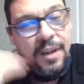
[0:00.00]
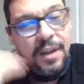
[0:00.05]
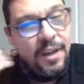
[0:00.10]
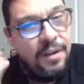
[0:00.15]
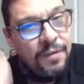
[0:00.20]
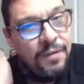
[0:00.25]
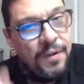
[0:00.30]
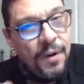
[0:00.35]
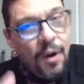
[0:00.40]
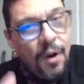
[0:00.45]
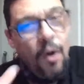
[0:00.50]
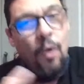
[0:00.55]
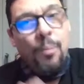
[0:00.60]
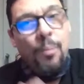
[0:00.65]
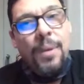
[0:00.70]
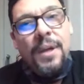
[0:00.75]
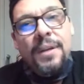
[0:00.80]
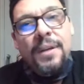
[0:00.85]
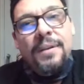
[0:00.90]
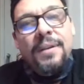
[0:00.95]
if you're
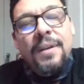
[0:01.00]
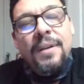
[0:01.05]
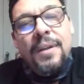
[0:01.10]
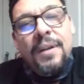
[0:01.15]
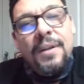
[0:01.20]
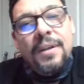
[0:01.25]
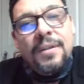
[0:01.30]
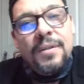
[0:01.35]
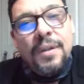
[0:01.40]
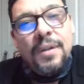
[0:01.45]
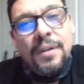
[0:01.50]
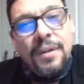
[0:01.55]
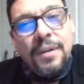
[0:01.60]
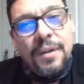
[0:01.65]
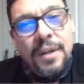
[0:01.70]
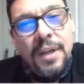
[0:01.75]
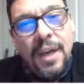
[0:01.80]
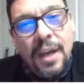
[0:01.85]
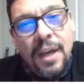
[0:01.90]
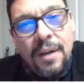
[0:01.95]
open to
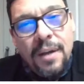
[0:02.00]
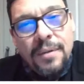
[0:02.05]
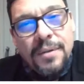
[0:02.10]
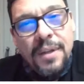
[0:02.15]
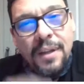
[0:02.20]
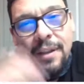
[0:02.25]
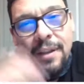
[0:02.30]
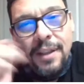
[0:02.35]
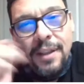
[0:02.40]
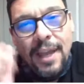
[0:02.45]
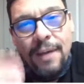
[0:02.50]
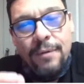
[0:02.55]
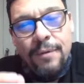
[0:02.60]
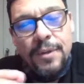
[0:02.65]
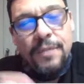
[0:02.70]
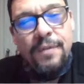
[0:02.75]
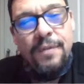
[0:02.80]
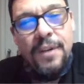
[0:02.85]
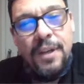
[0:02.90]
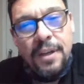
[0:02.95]
learning how to
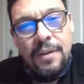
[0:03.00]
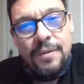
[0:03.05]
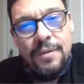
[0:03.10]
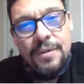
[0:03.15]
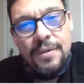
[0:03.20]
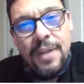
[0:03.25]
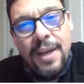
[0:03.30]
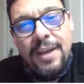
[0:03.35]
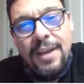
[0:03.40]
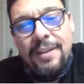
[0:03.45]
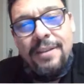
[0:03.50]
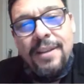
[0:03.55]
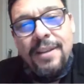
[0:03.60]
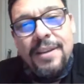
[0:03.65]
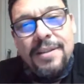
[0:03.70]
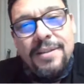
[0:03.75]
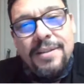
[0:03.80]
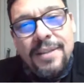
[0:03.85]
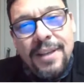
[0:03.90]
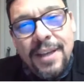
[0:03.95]
leverage videos like
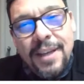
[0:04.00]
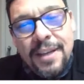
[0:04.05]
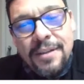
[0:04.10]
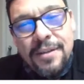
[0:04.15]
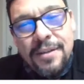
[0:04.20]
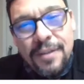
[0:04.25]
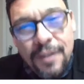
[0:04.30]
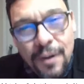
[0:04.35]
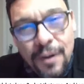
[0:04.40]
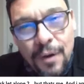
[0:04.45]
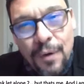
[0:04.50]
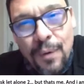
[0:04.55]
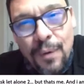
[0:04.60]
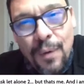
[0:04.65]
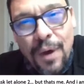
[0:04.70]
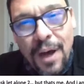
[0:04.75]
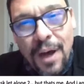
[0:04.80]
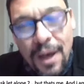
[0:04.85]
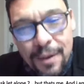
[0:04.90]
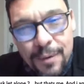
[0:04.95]
this to get to
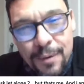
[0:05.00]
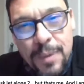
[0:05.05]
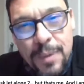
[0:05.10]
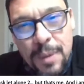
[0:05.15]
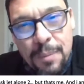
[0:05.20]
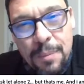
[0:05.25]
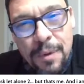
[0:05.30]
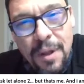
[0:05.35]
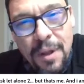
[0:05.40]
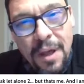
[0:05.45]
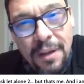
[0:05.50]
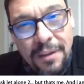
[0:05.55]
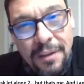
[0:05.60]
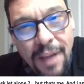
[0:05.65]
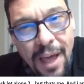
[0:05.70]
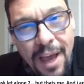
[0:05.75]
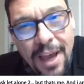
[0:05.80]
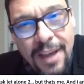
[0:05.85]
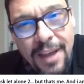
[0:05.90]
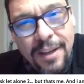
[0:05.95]
know other people
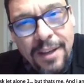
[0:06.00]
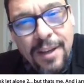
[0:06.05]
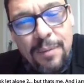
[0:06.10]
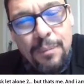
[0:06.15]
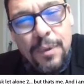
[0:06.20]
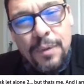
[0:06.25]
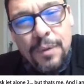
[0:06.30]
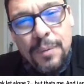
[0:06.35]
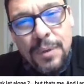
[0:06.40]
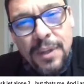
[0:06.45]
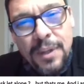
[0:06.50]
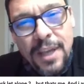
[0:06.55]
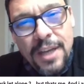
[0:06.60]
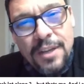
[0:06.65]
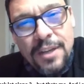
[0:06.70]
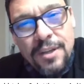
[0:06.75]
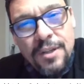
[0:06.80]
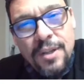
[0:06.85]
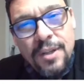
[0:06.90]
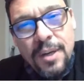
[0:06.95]
online and build
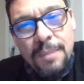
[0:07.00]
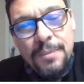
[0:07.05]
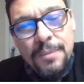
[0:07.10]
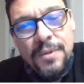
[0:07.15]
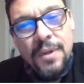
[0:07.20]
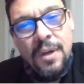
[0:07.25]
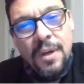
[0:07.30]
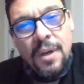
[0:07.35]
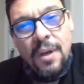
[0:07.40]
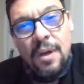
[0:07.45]
relationships.